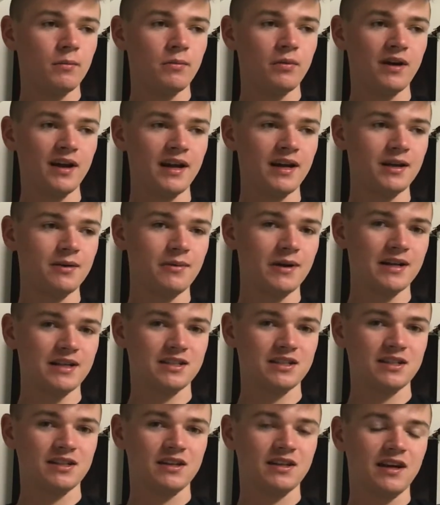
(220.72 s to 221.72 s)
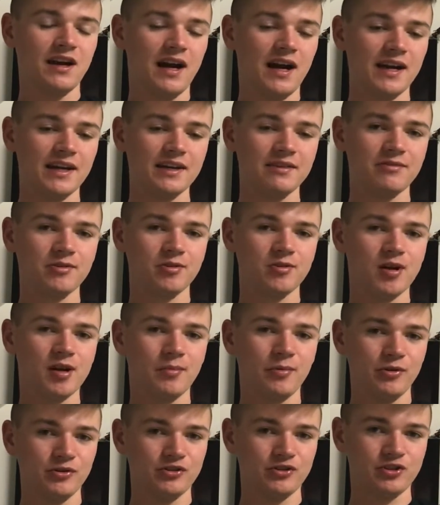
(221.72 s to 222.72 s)
But anyways, I give
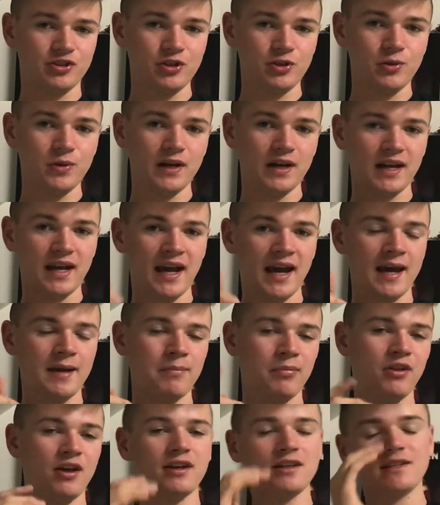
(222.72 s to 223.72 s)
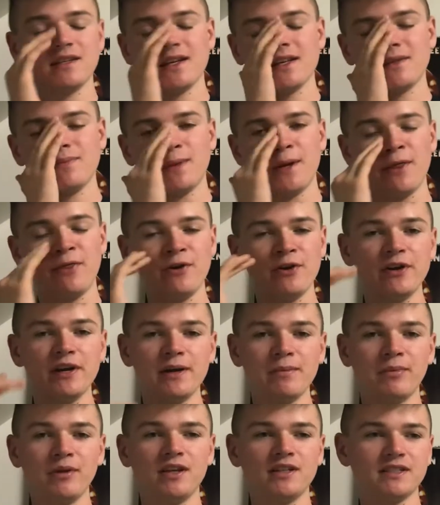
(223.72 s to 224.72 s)
Incredibles 2 an A+. That's my third
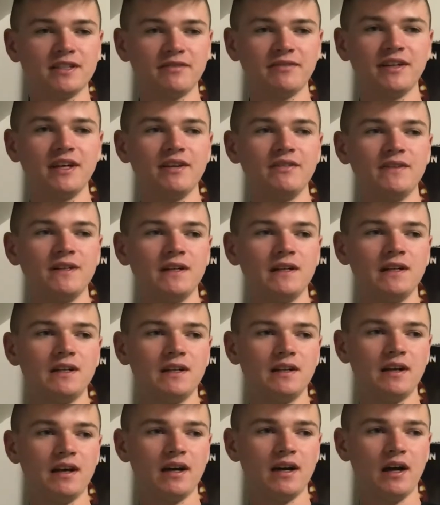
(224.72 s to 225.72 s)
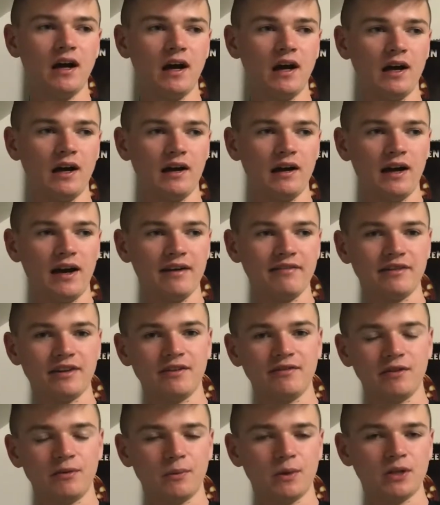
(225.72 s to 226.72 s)
A+ I've given. I've
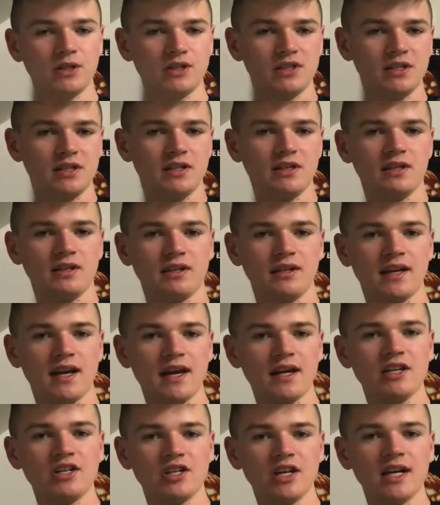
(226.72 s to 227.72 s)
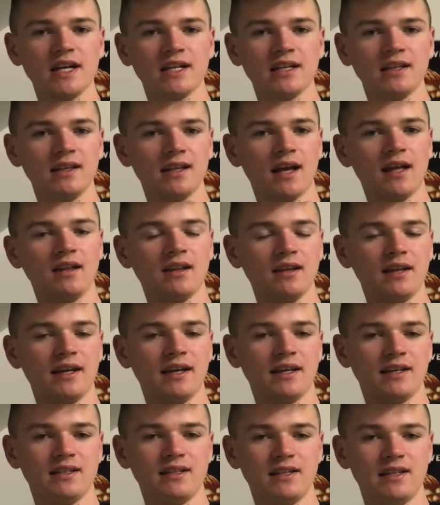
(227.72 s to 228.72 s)
given one to Caddyshack, La La
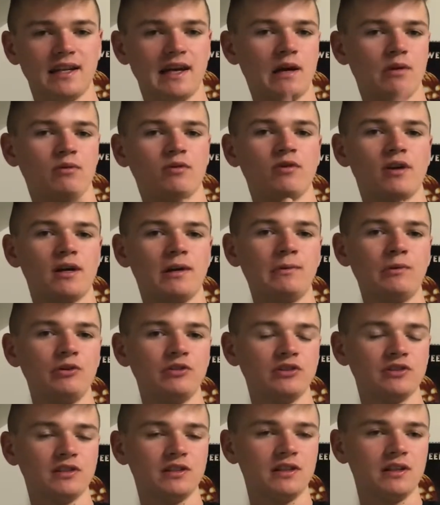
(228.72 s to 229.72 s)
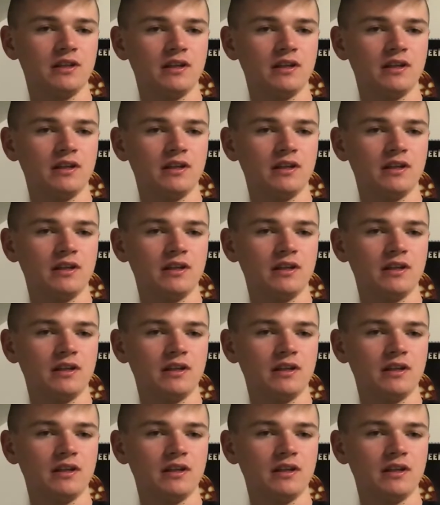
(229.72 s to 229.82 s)
Land, and now Incredibles.